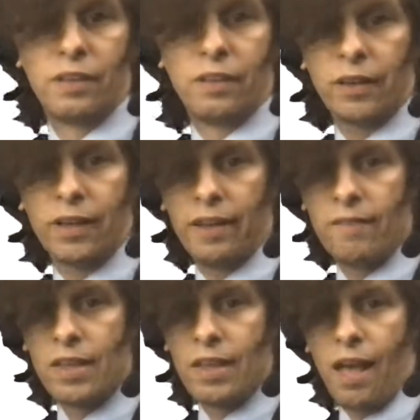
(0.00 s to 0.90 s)
Okay,
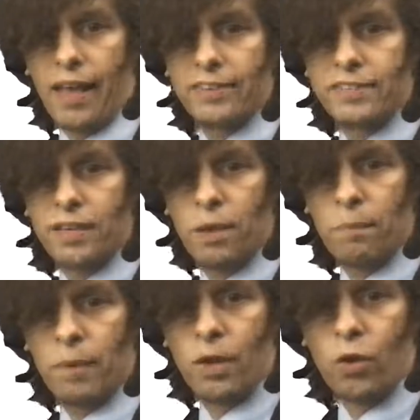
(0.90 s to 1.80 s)
I
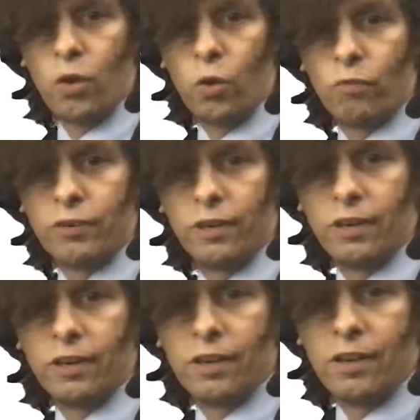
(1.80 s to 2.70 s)
sum
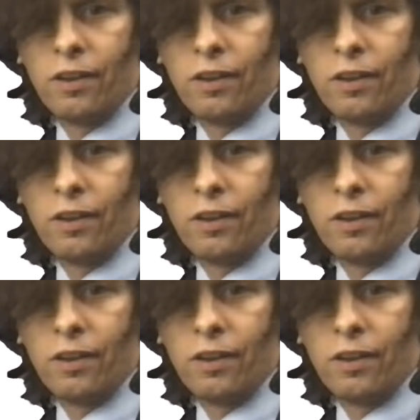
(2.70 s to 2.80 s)
over